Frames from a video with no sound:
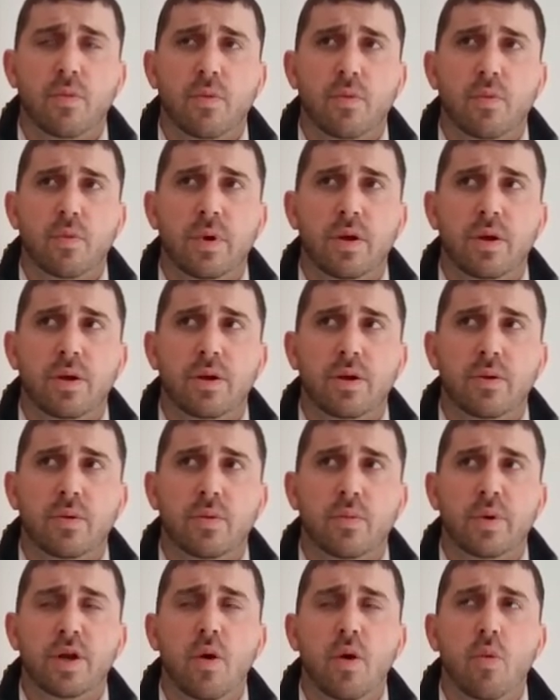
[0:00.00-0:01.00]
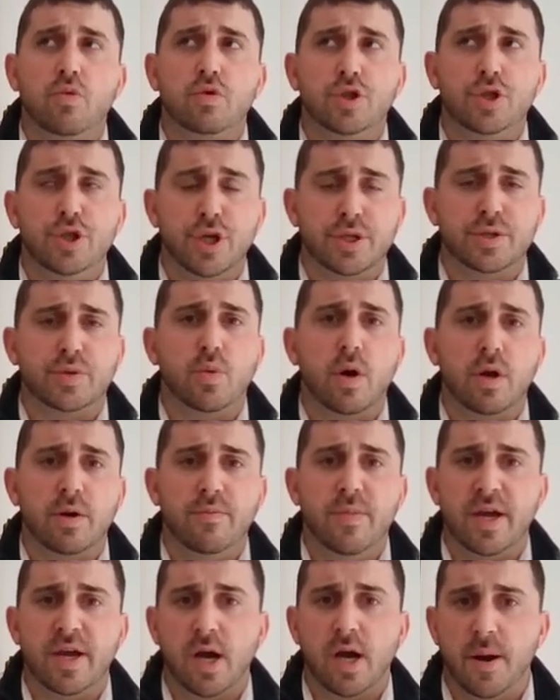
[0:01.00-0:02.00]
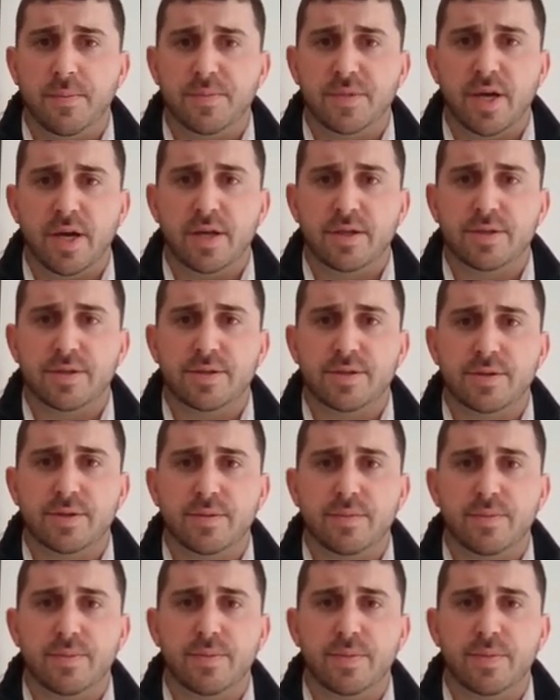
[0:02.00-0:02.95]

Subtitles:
We don't just want to make updates